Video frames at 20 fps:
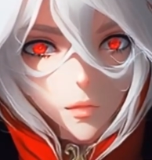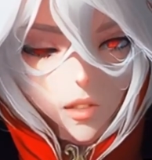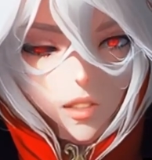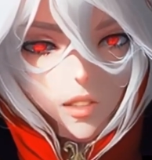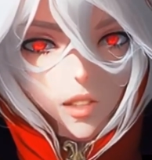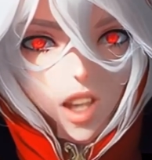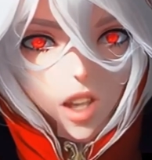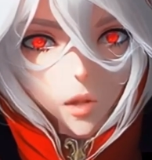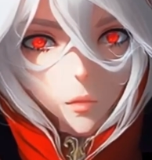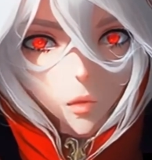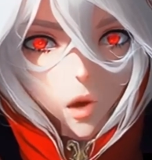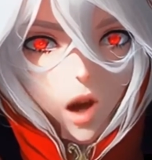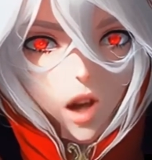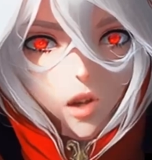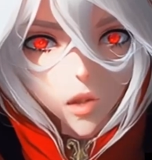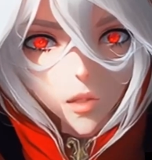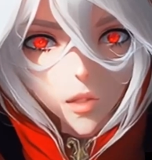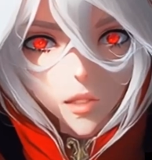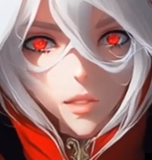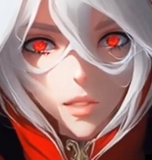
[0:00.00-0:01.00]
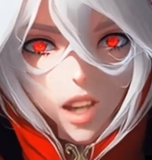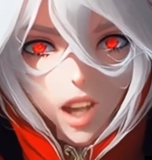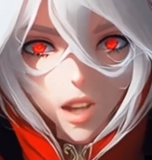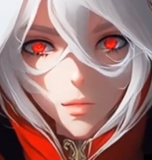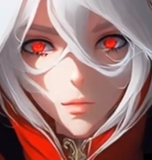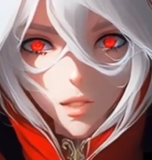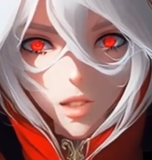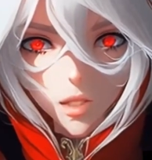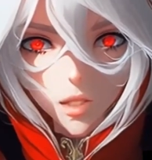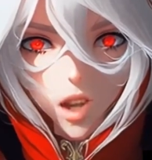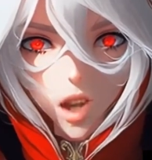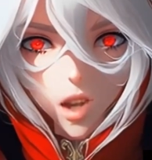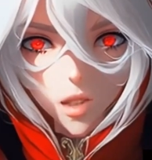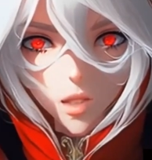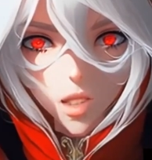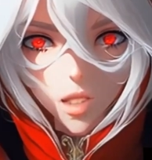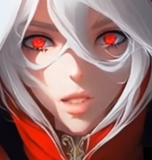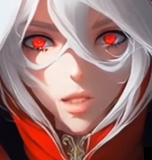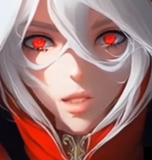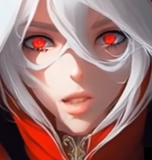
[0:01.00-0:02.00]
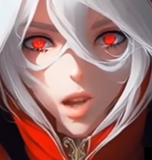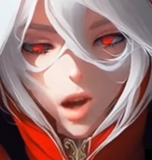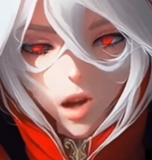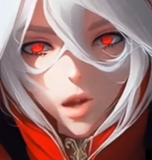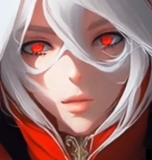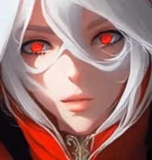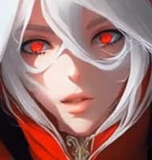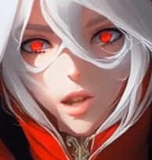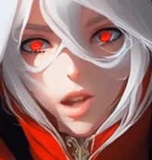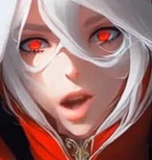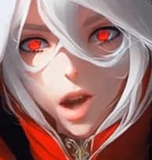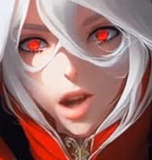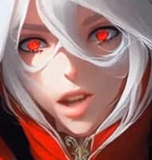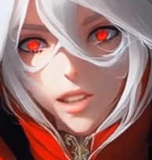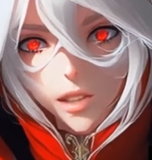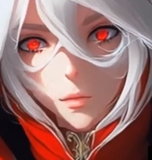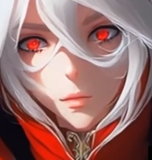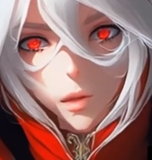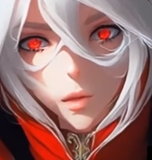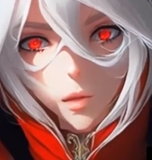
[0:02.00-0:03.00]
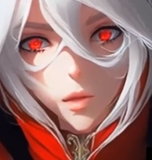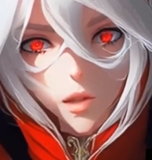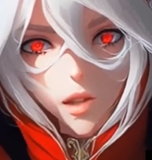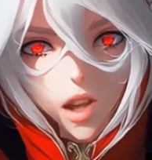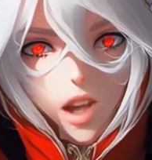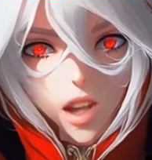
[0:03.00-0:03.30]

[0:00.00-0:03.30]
Light brighter than that of the largest star of the cosmos